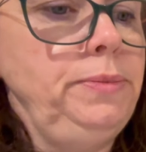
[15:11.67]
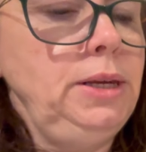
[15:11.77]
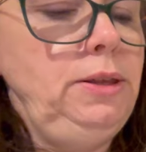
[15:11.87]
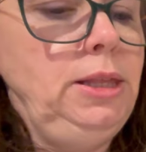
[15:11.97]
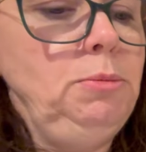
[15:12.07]

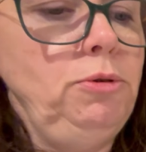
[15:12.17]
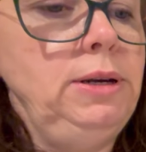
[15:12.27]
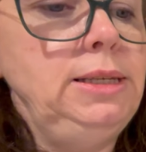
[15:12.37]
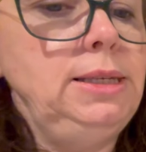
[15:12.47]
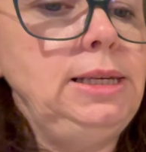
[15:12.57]
I think they're more or
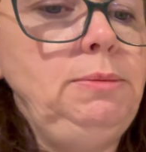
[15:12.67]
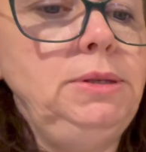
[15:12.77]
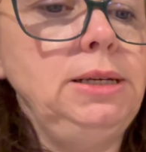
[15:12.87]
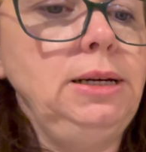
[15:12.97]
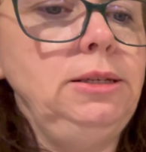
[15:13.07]
less the same
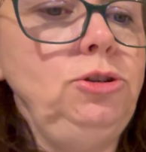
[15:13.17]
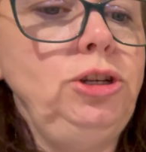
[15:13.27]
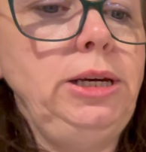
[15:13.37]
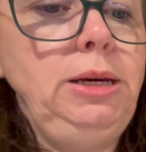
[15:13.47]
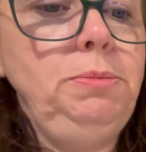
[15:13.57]
size and
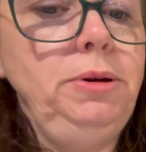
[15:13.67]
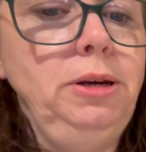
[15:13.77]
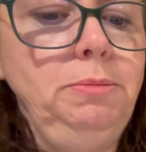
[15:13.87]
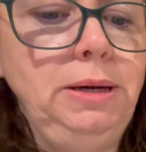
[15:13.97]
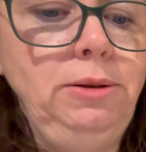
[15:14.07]
shape
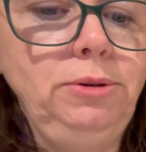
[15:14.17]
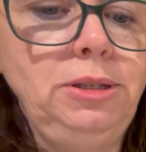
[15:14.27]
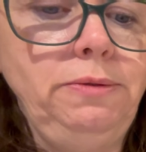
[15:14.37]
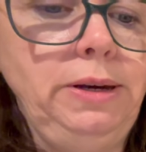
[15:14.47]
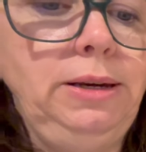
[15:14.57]
by the
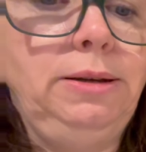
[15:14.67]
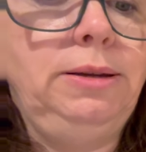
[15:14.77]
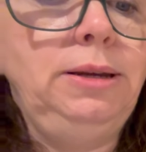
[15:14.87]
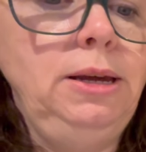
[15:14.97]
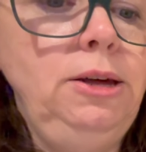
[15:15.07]
looks of it.
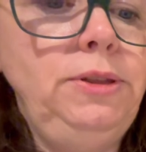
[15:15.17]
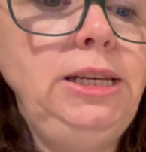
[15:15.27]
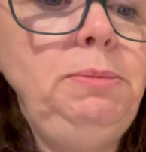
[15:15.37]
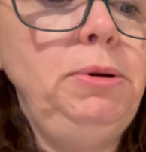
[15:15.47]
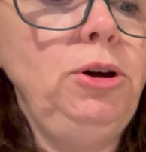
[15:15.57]
They
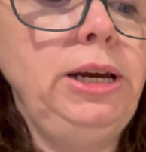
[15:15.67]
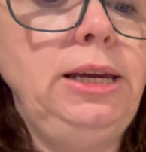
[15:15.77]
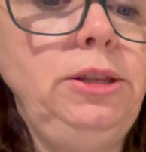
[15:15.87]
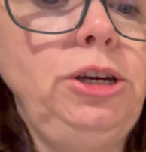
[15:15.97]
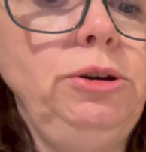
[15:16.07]
need
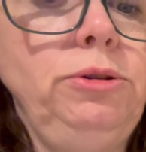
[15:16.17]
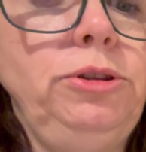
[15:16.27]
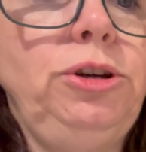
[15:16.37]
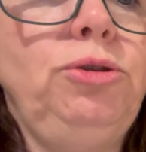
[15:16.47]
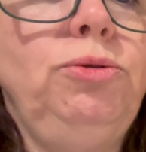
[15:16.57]
blocking.
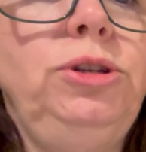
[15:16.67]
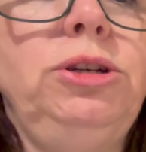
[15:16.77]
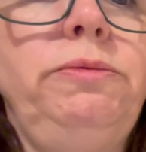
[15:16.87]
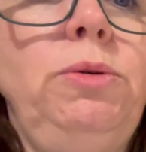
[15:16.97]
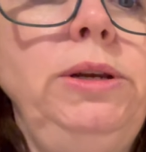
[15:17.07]
The corners
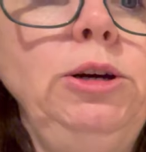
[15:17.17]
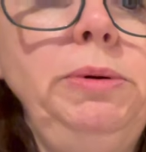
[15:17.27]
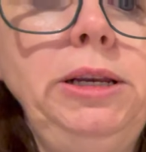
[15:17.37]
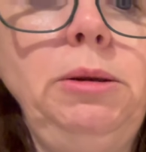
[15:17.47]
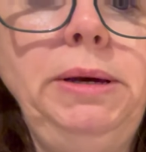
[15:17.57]
are rolling up a
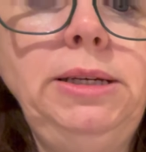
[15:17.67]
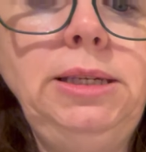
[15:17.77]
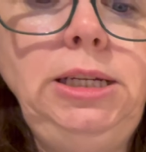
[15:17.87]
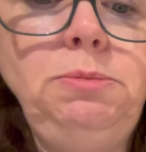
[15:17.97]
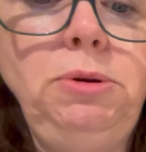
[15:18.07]
little bit because
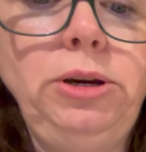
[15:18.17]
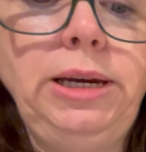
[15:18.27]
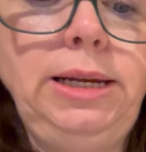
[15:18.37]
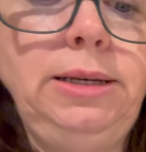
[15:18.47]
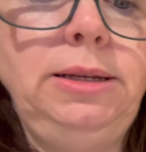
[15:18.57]
it needs
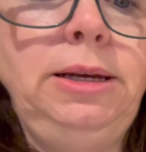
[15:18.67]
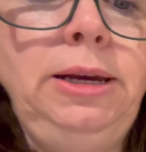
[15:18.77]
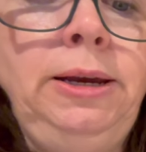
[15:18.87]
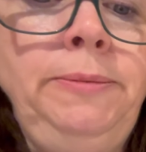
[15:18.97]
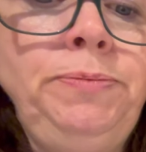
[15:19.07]
blocking.
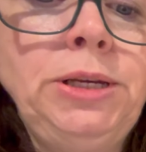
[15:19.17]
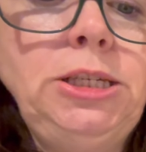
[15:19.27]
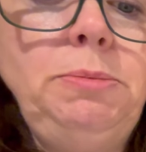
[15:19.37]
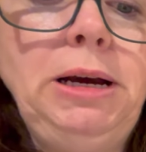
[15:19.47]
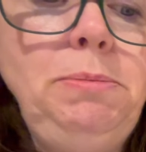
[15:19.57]

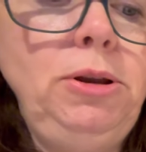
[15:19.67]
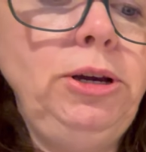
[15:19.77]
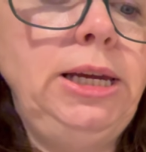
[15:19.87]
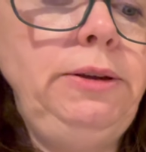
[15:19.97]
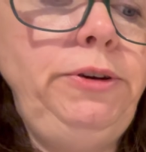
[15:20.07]
So by
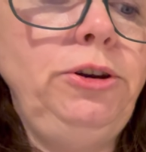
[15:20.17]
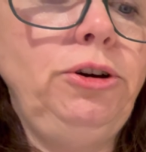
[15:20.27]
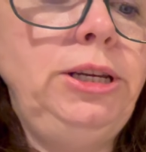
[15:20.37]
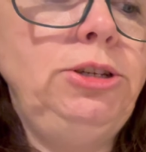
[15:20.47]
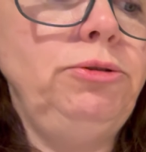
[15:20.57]
blocking, if you're not
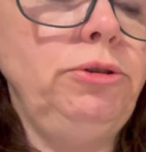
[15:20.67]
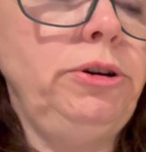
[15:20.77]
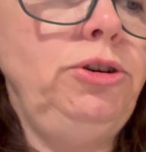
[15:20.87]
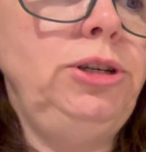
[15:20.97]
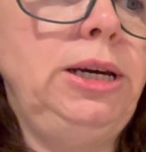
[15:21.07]
a knitter or
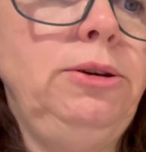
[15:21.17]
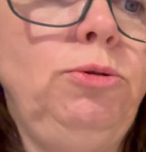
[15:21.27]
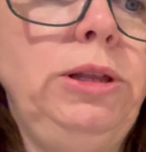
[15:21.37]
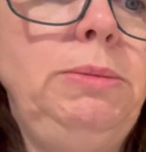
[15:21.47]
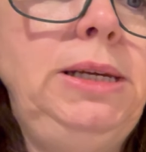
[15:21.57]
crocheter,
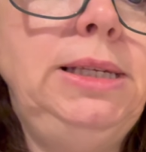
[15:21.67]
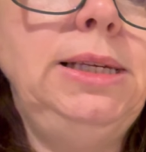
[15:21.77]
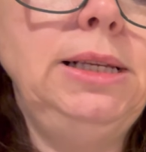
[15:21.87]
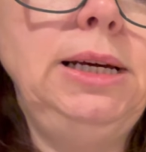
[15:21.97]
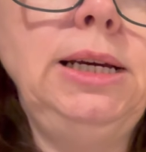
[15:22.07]
all that means
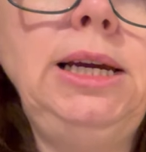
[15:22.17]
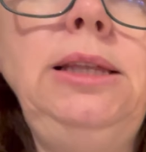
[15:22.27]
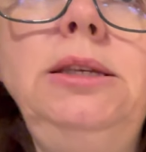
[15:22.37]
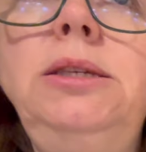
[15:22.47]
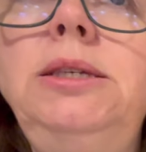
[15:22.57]
is like
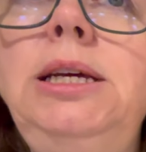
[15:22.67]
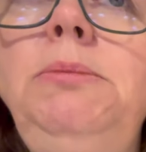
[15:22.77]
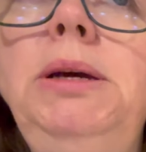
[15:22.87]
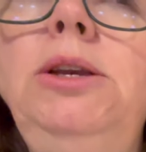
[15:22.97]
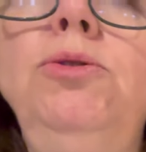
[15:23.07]
either
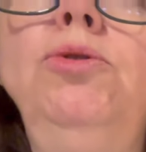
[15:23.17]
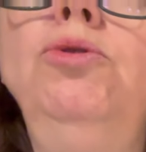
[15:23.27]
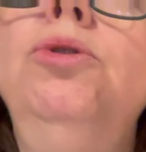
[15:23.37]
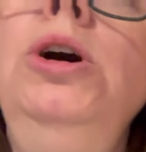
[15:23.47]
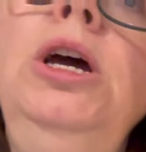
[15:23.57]
steaming
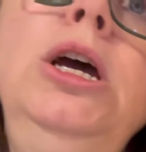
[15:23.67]
or